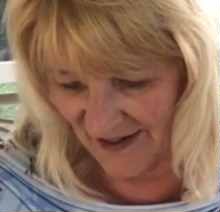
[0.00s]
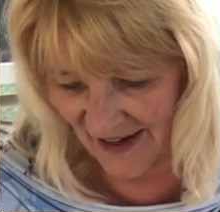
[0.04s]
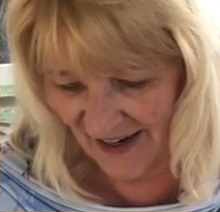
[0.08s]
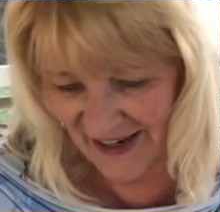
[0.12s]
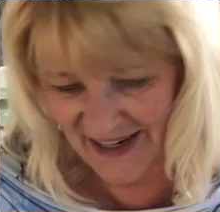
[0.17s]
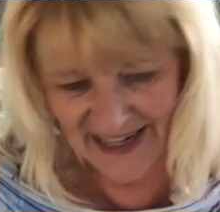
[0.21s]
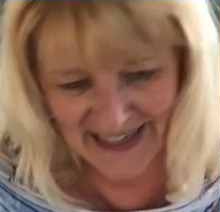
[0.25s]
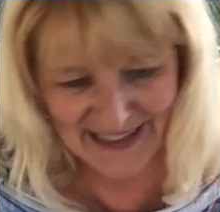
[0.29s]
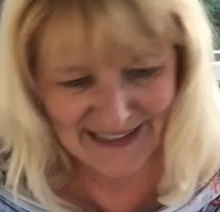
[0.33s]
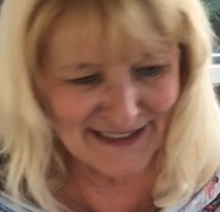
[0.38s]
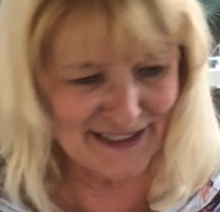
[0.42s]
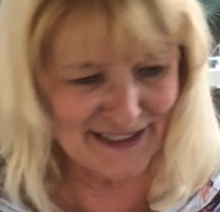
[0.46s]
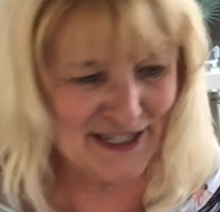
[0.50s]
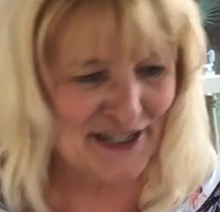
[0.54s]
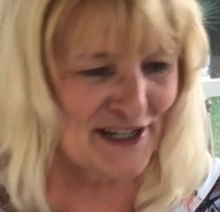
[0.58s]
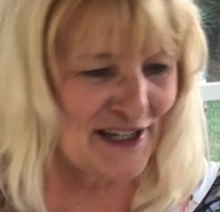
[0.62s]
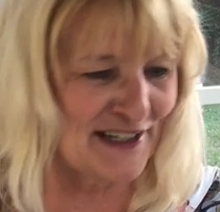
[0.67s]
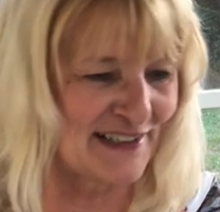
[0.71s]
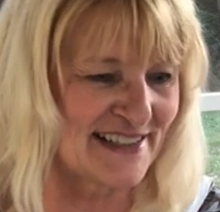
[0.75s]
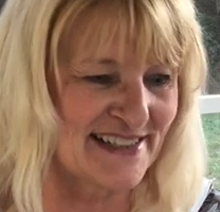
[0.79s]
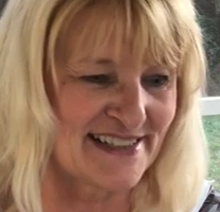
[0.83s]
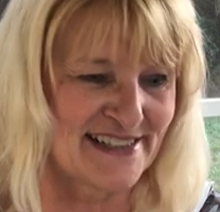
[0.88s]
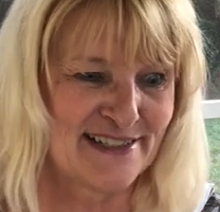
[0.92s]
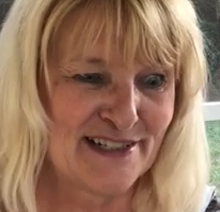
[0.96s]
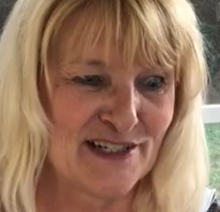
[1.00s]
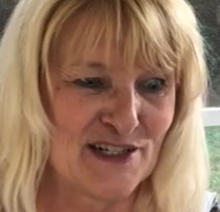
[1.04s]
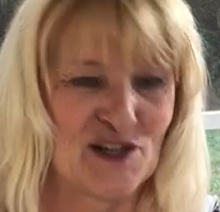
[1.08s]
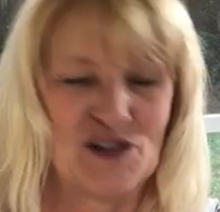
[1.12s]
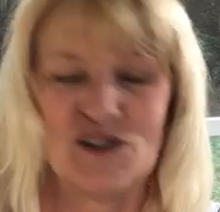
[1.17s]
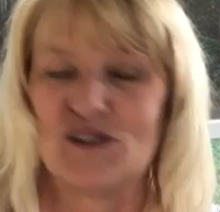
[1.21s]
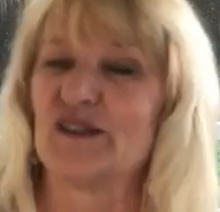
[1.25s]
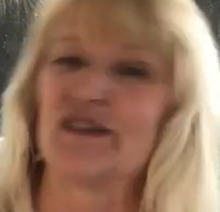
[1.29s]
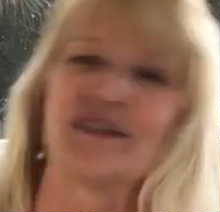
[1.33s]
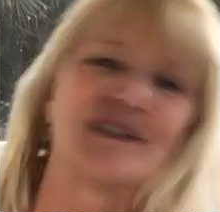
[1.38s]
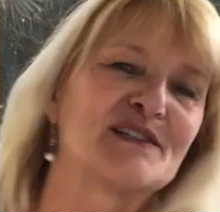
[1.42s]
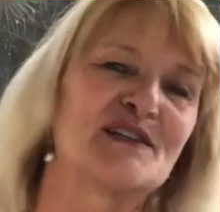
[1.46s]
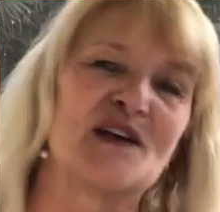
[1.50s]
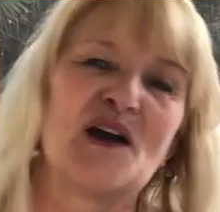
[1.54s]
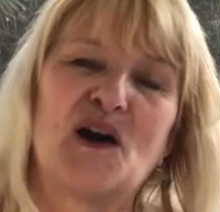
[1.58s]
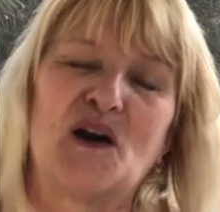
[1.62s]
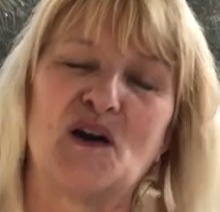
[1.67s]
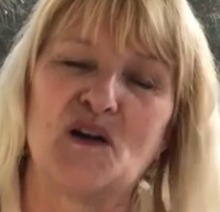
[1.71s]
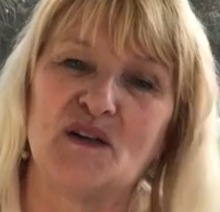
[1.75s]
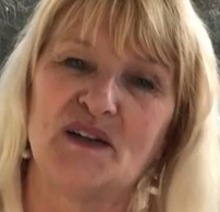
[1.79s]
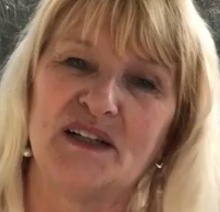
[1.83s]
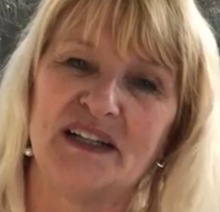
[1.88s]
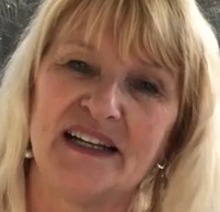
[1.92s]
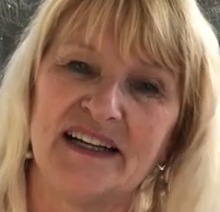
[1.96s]
I just don't.
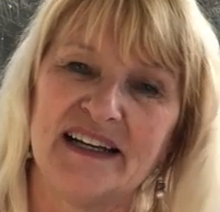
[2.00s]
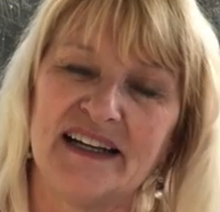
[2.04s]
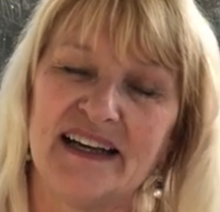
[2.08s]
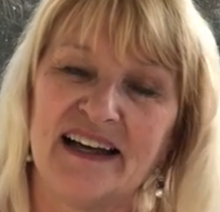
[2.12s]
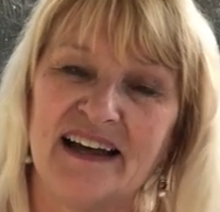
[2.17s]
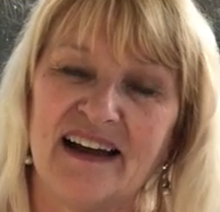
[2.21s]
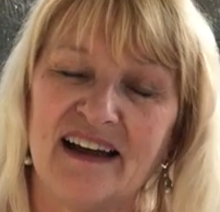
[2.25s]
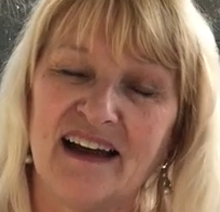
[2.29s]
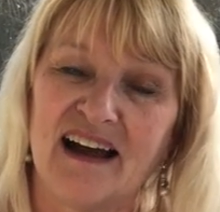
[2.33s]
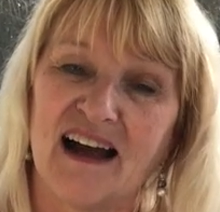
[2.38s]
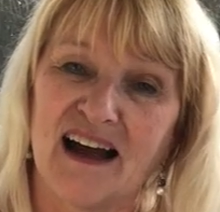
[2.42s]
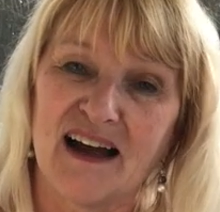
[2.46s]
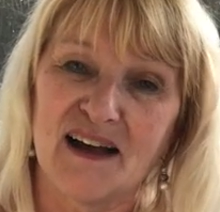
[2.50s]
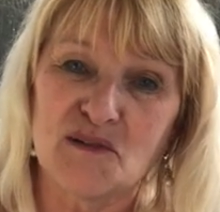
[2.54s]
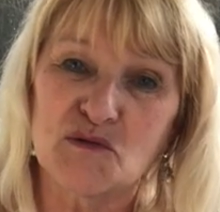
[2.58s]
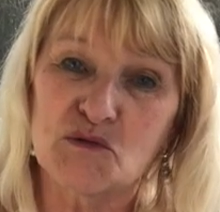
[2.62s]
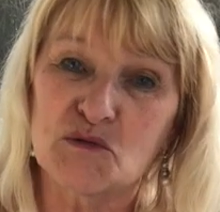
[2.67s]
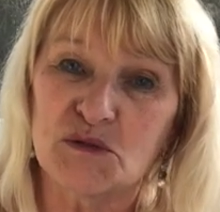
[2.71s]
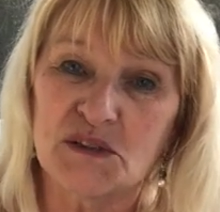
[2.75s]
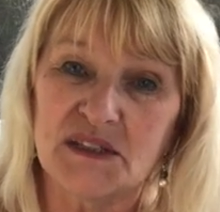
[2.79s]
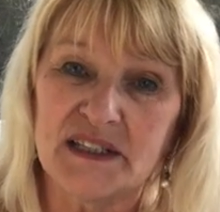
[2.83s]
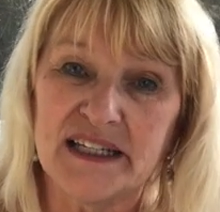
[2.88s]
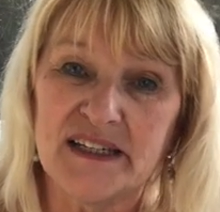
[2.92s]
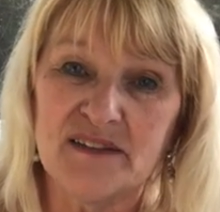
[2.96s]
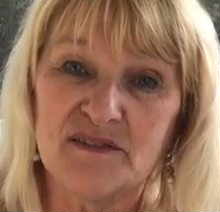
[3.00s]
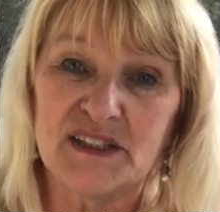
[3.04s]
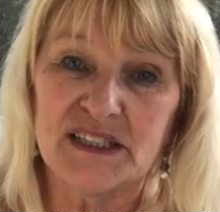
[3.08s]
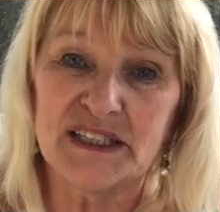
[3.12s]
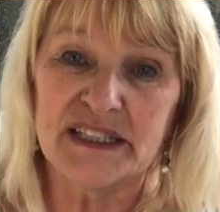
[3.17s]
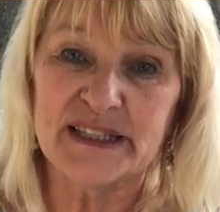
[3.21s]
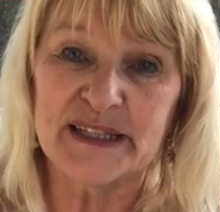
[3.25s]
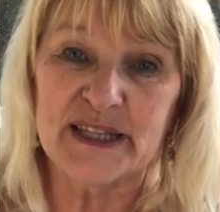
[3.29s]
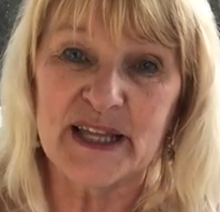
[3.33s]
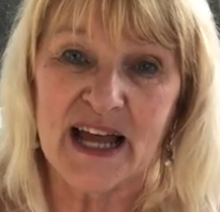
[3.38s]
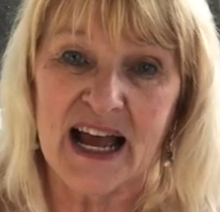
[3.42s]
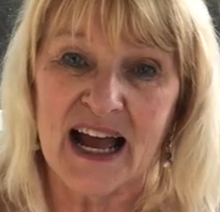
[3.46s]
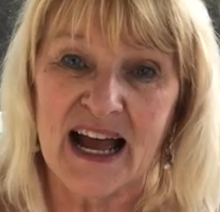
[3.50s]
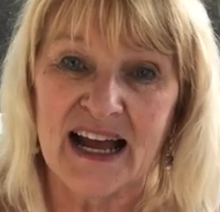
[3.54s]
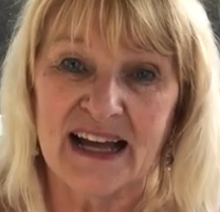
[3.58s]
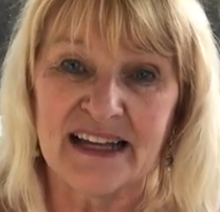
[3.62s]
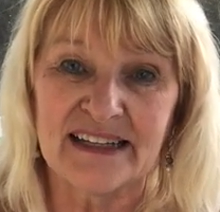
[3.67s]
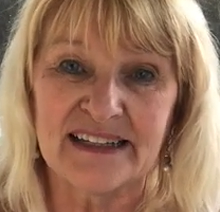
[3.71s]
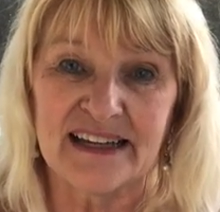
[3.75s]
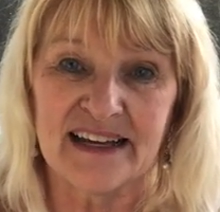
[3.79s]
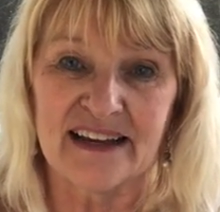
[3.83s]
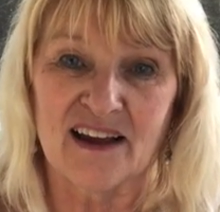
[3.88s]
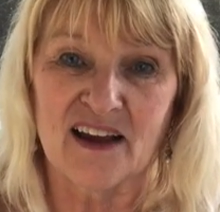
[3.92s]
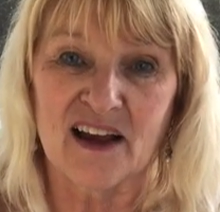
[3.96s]
So I will leave it at that,
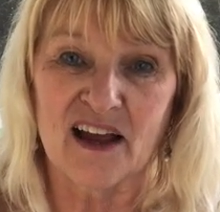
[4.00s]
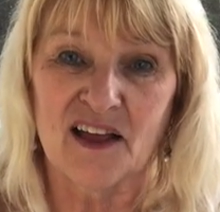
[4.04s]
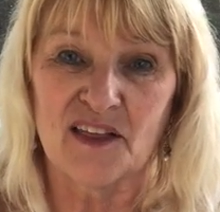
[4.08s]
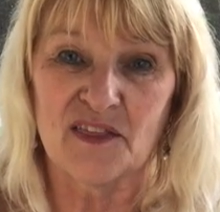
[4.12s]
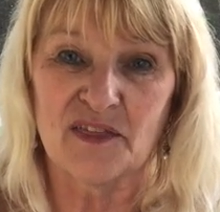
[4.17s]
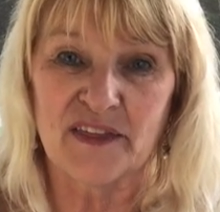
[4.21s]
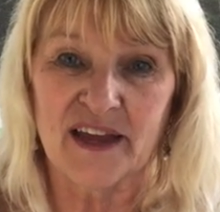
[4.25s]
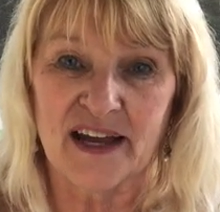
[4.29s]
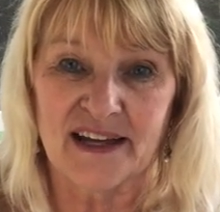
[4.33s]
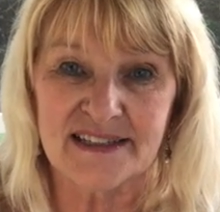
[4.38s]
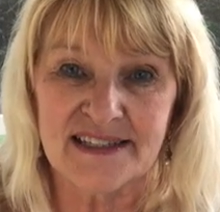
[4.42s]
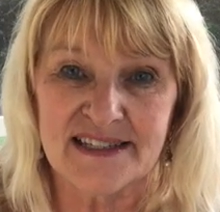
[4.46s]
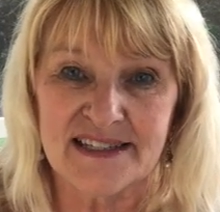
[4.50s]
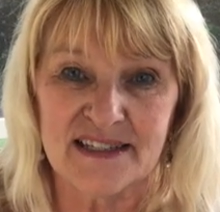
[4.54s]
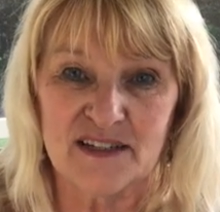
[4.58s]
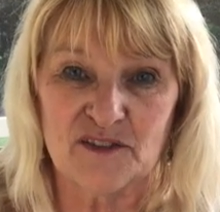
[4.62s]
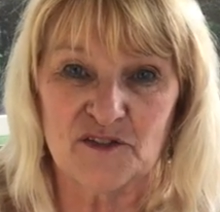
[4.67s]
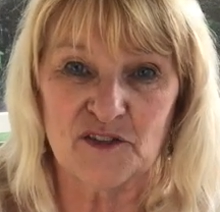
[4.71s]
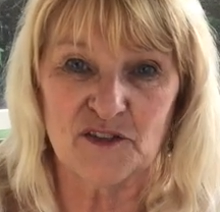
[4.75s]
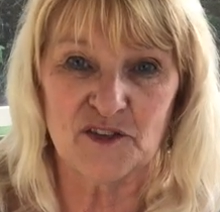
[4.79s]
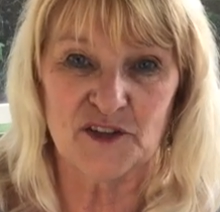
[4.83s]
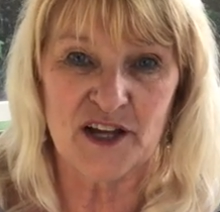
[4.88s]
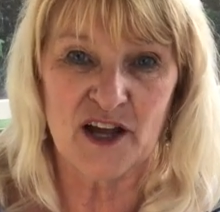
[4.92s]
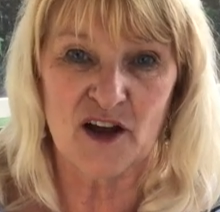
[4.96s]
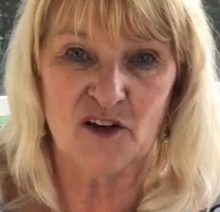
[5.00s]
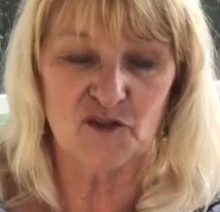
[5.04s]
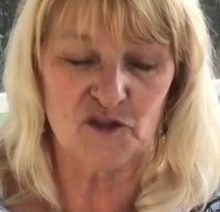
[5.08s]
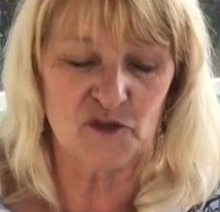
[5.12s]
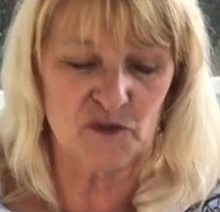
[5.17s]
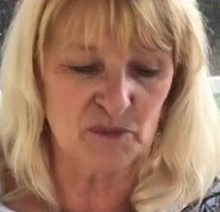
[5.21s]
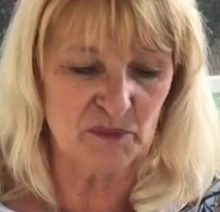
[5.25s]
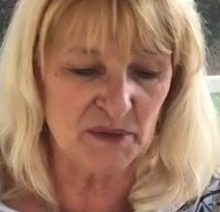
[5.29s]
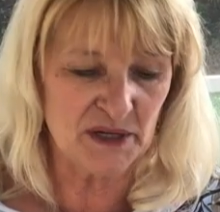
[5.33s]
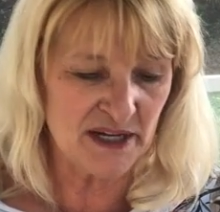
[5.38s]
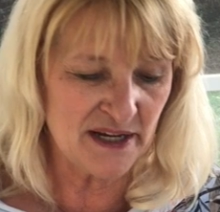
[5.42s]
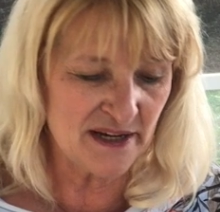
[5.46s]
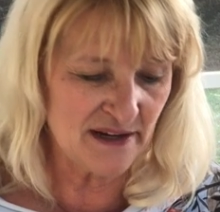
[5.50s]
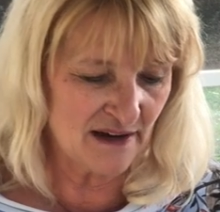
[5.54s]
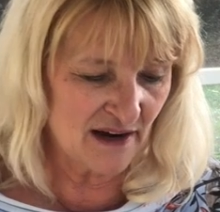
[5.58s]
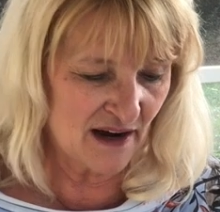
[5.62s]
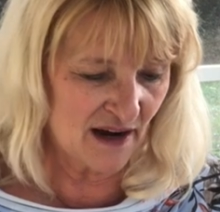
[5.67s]
and that's it for now for me.